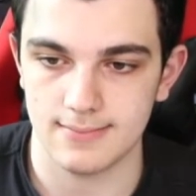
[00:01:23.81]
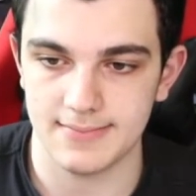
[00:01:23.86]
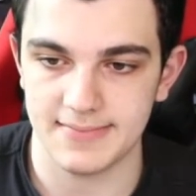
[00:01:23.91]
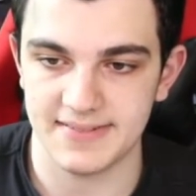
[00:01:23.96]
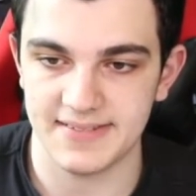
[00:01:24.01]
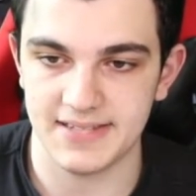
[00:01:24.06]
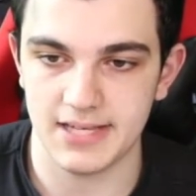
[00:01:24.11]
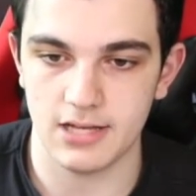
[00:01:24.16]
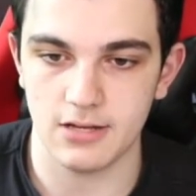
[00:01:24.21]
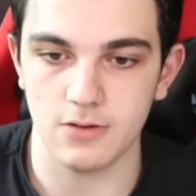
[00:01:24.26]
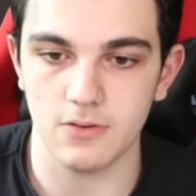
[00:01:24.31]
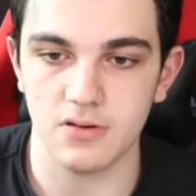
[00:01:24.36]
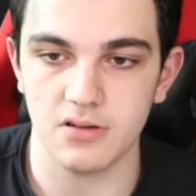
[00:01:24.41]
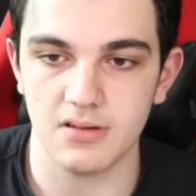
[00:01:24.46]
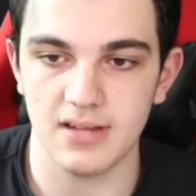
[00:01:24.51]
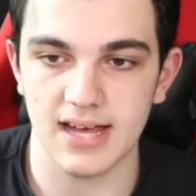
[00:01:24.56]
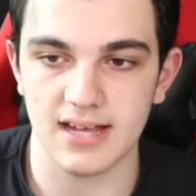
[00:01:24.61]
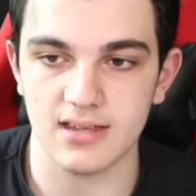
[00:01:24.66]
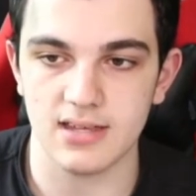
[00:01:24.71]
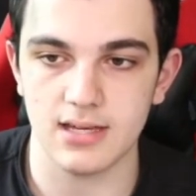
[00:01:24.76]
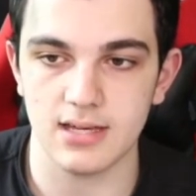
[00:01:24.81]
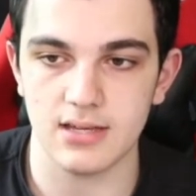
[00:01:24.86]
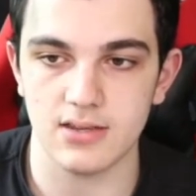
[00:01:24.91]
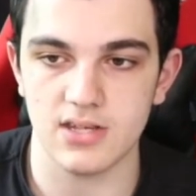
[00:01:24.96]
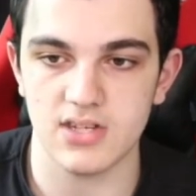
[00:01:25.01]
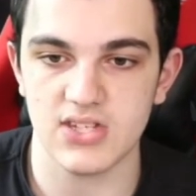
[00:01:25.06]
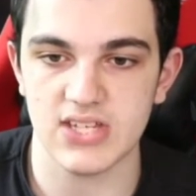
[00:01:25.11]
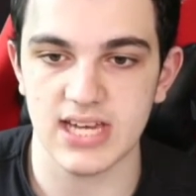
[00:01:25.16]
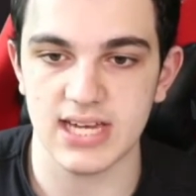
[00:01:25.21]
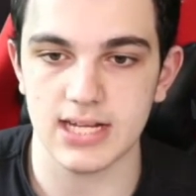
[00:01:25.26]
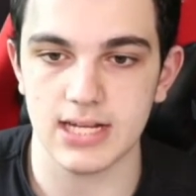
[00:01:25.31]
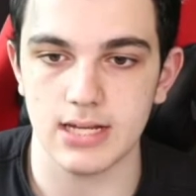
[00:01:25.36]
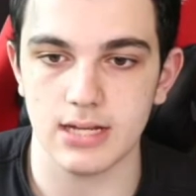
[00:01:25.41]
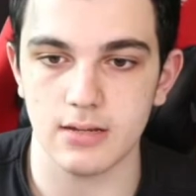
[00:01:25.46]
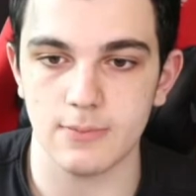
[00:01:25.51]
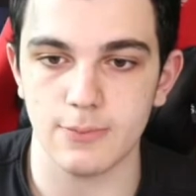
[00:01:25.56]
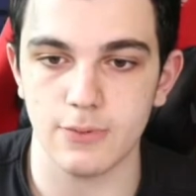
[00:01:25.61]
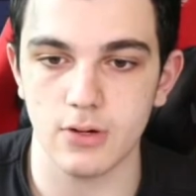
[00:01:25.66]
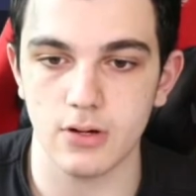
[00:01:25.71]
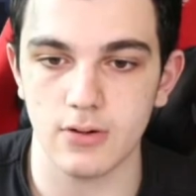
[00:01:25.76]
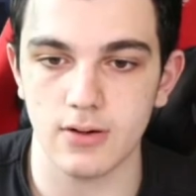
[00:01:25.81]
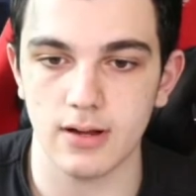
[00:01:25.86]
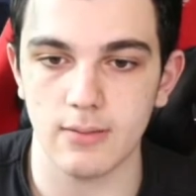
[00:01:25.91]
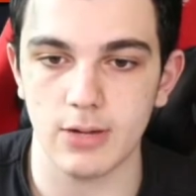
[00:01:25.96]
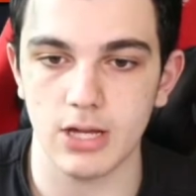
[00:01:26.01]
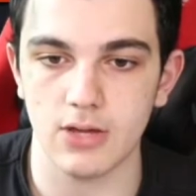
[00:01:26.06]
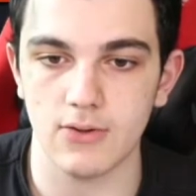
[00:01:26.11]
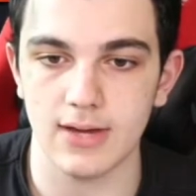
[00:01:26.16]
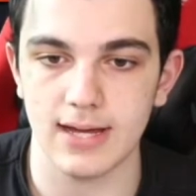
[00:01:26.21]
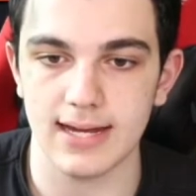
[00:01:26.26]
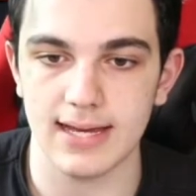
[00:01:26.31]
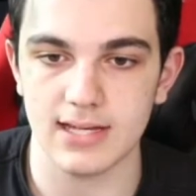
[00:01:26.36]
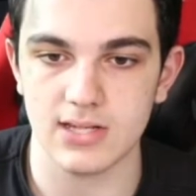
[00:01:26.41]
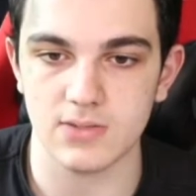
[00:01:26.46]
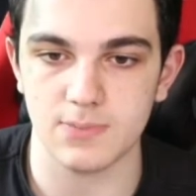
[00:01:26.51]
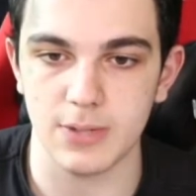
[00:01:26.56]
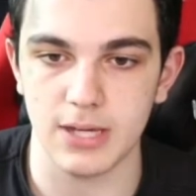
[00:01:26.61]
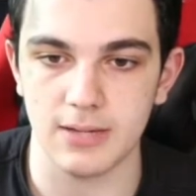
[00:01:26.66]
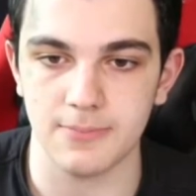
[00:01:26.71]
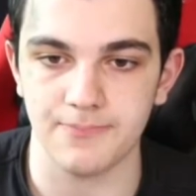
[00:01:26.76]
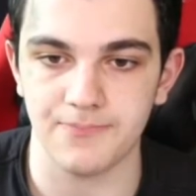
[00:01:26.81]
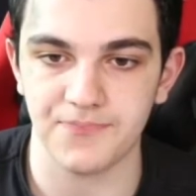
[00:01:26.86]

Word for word: And then you collect it in the second inning program and you get XP.